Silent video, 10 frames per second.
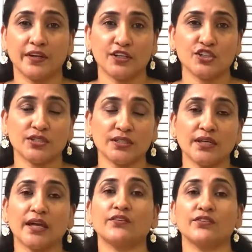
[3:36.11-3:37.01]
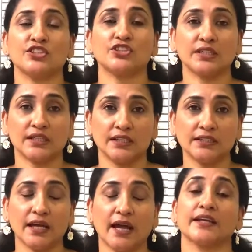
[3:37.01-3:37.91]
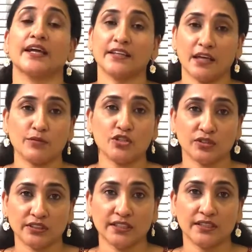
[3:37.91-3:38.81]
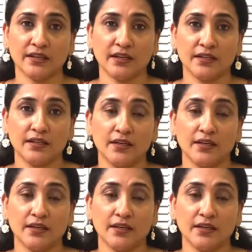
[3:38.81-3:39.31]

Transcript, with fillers: radiation can reach the earth and can damage your skin?